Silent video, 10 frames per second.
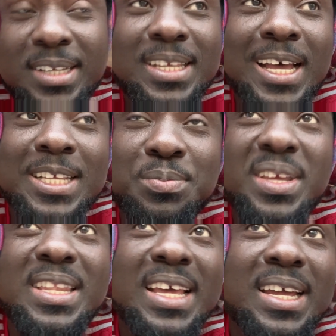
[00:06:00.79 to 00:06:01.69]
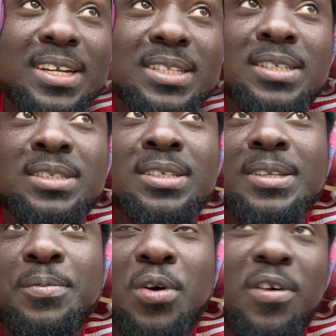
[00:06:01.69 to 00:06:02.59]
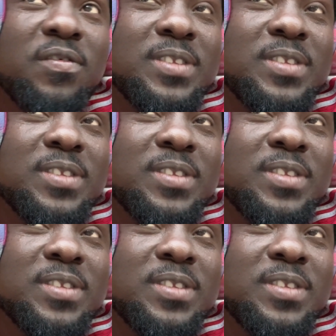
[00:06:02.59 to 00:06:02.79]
This has been the criticism